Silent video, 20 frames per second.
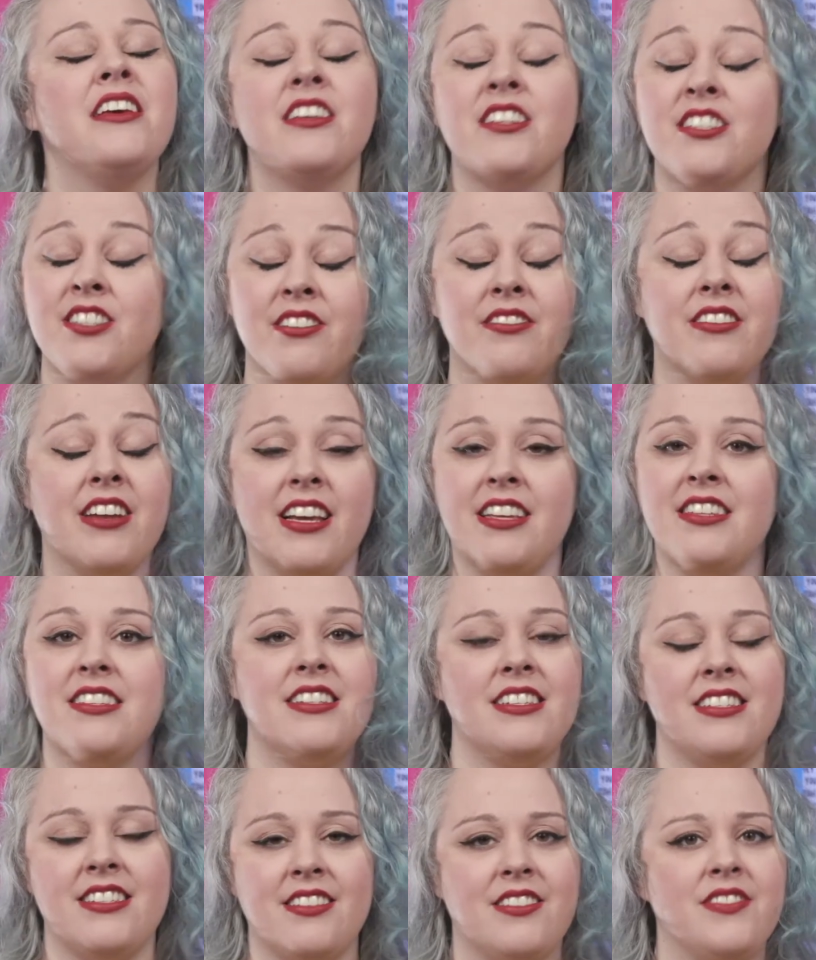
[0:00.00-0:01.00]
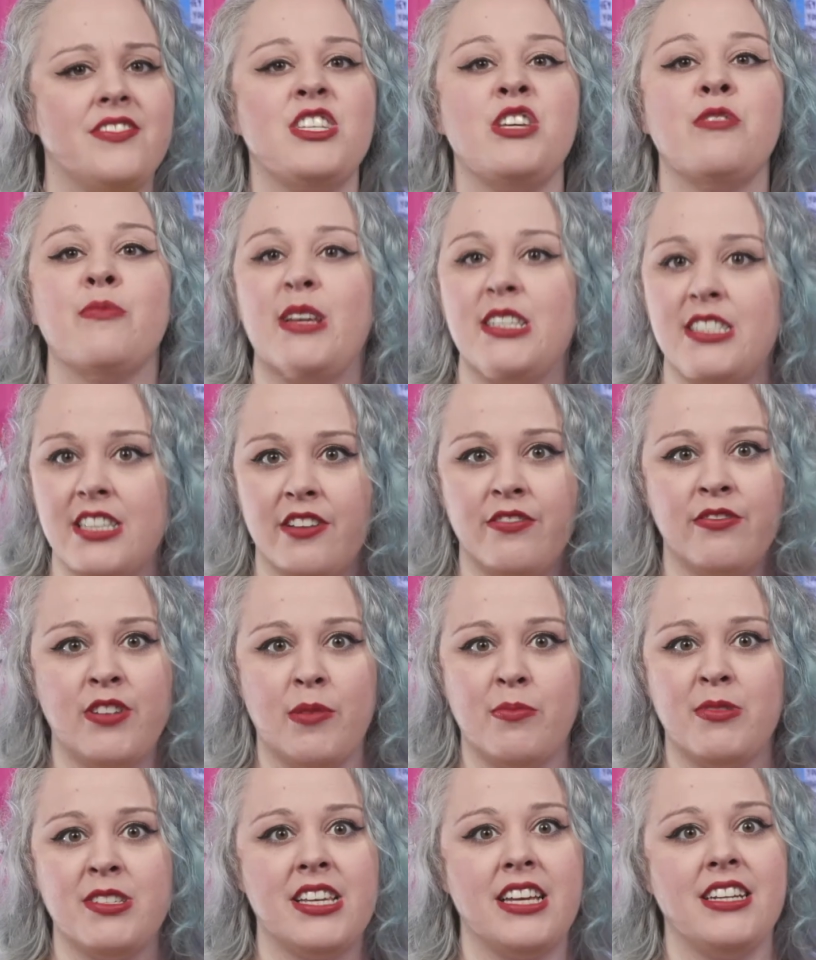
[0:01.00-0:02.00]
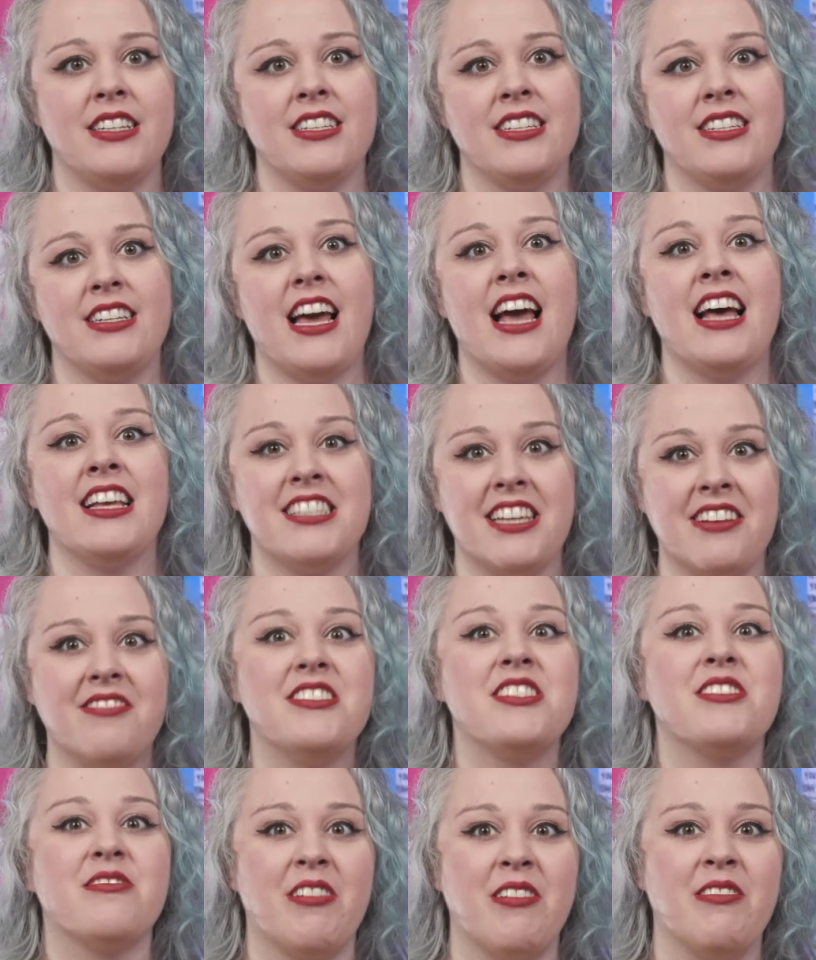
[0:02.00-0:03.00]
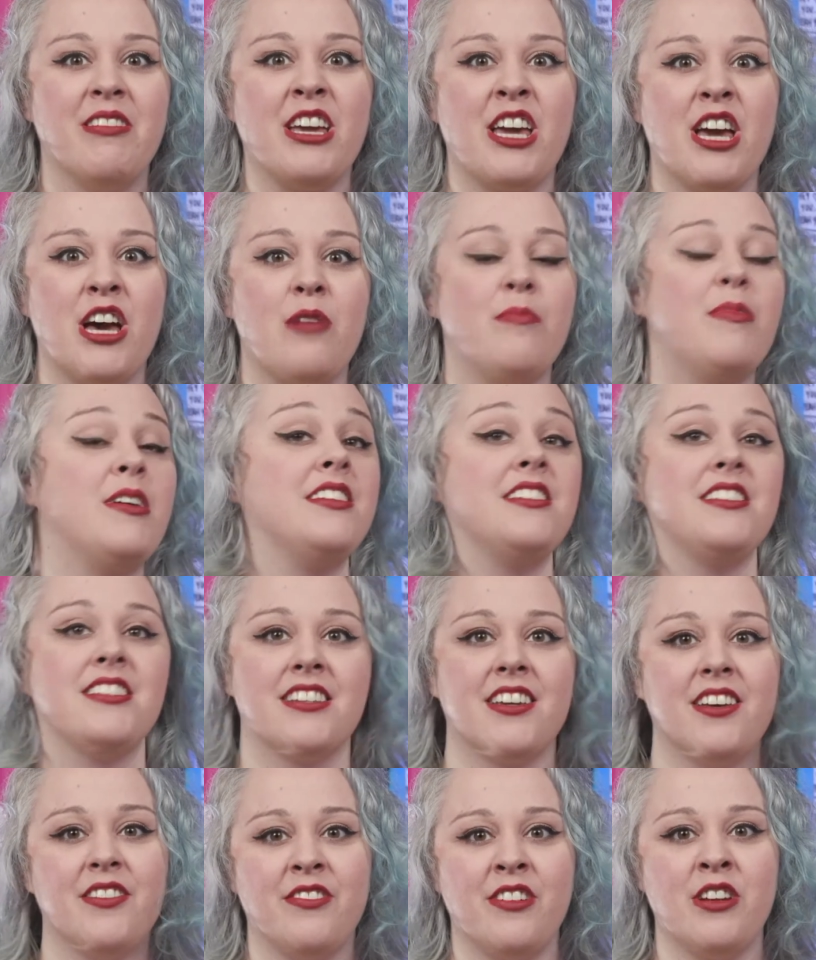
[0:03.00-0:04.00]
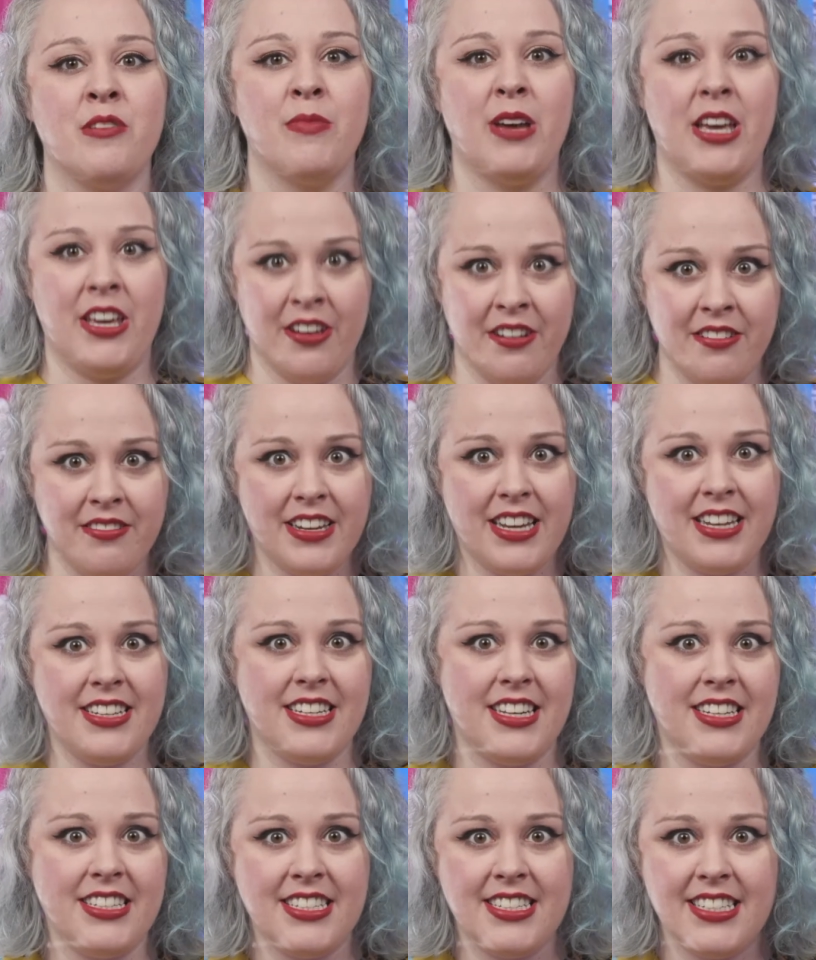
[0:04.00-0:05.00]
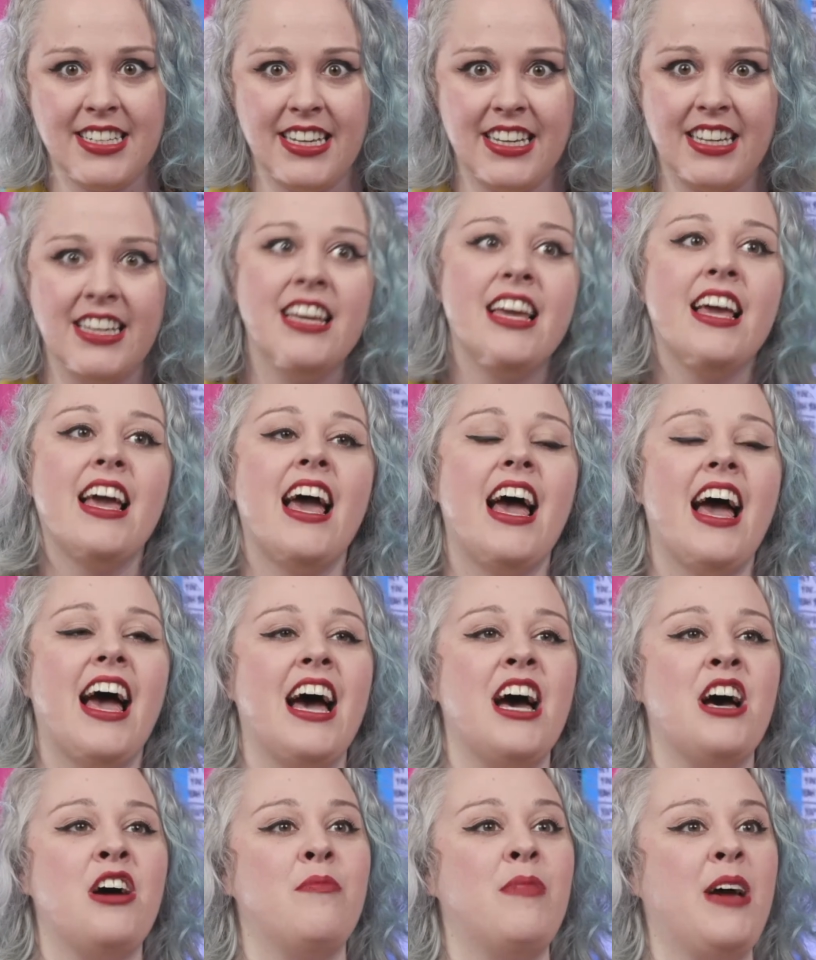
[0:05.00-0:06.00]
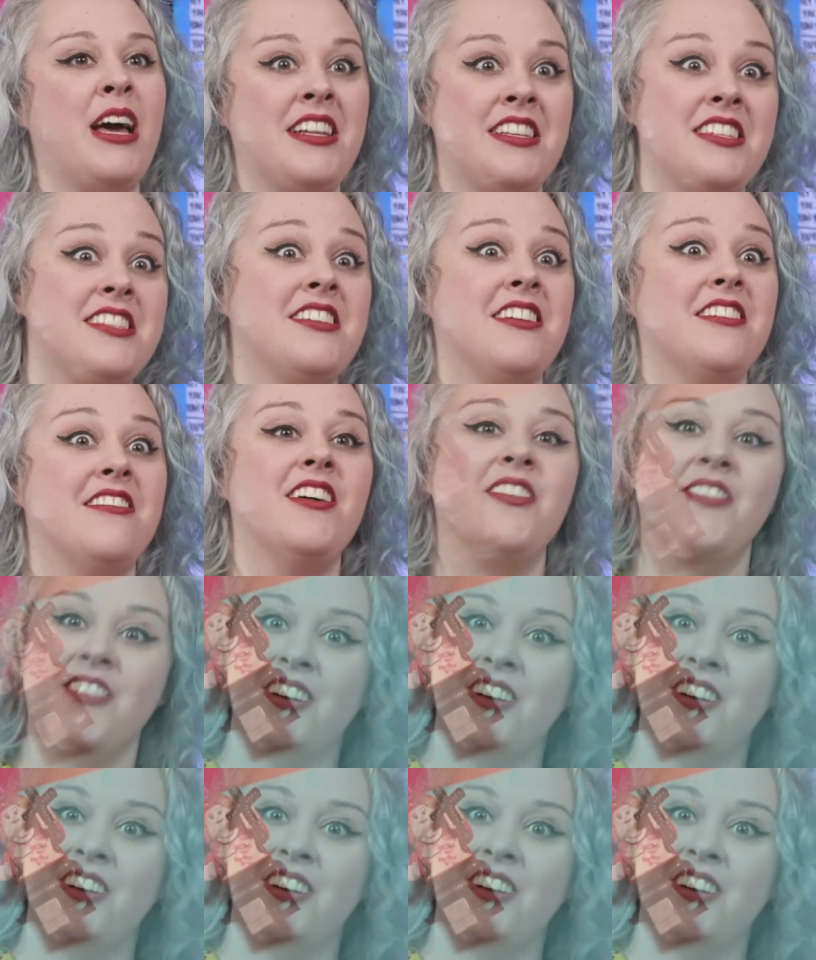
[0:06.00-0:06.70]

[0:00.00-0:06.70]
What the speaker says: so nice to sort of see myself represented as I was growing up and discovering my own identity. And so, of